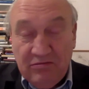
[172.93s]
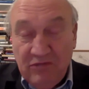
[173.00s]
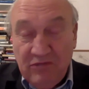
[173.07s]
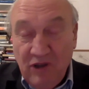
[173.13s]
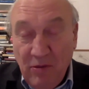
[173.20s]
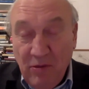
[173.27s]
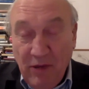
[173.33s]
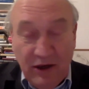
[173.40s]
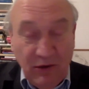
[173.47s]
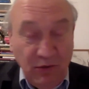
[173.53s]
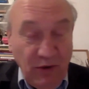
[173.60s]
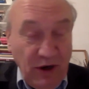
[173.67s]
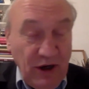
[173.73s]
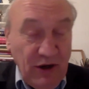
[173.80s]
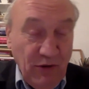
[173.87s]
no matter
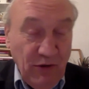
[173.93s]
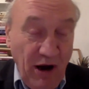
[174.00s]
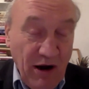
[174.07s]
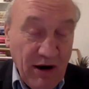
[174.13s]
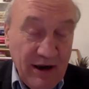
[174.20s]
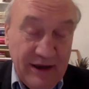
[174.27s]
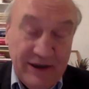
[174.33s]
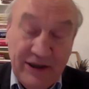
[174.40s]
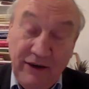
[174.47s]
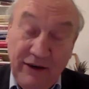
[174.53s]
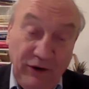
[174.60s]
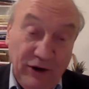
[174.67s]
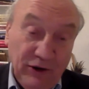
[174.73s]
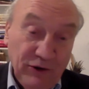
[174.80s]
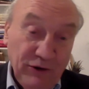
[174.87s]
where you are, it's
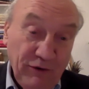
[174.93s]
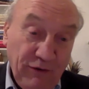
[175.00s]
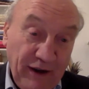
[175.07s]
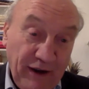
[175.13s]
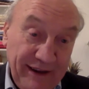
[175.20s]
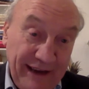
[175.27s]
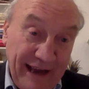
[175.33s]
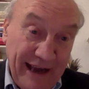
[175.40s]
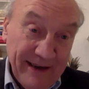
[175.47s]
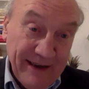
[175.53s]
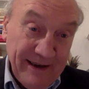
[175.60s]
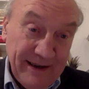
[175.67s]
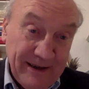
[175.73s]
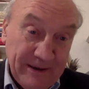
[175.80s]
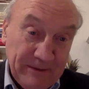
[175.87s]
difficult to find the exit.